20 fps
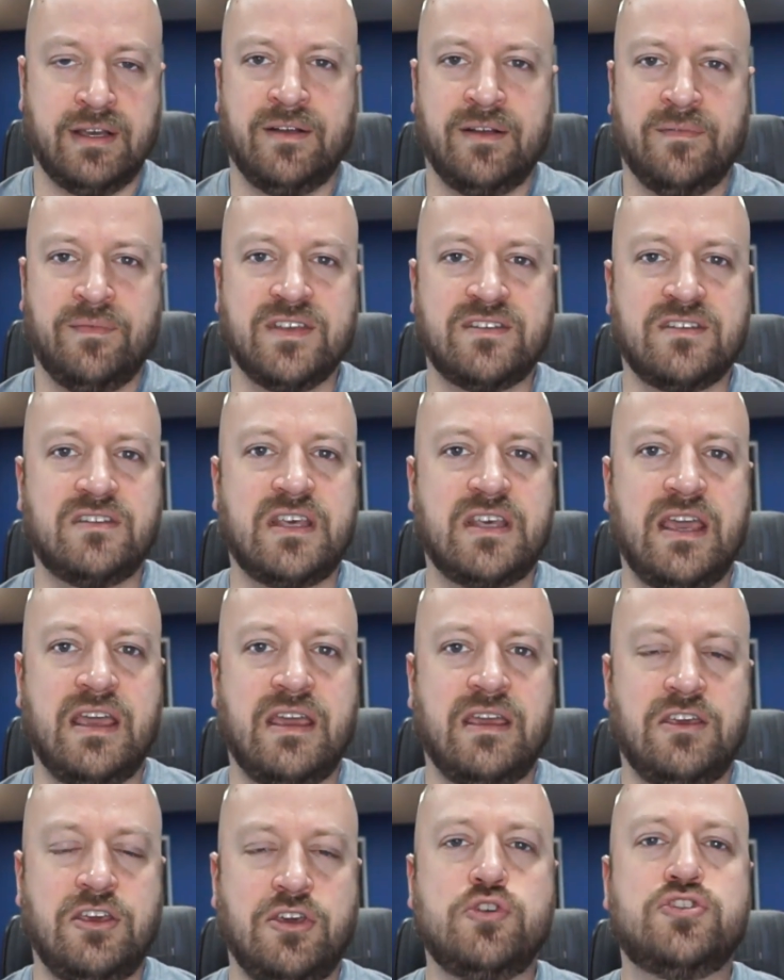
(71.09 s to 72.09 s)
This is
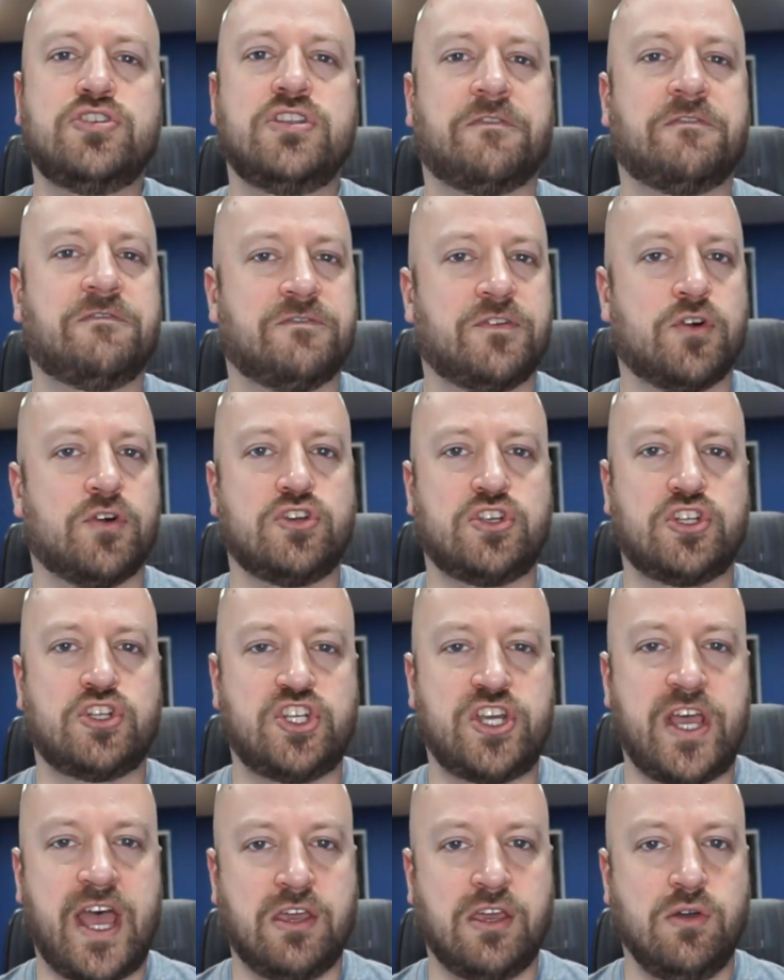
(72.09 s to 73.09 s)
usually the first
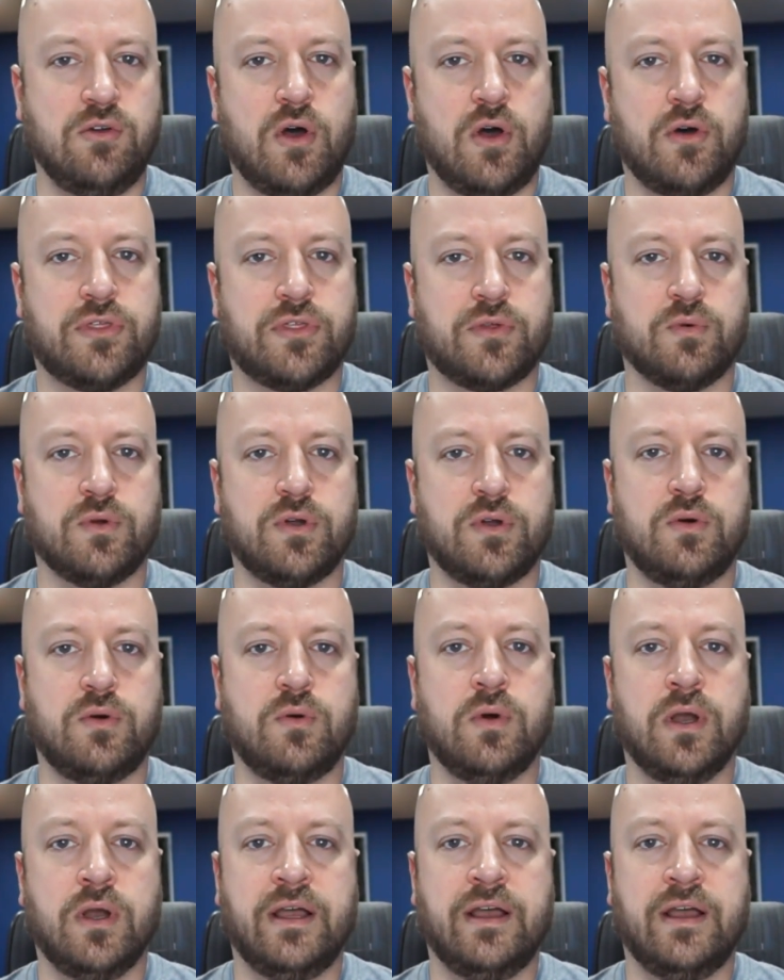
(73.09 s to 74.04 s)
check you go through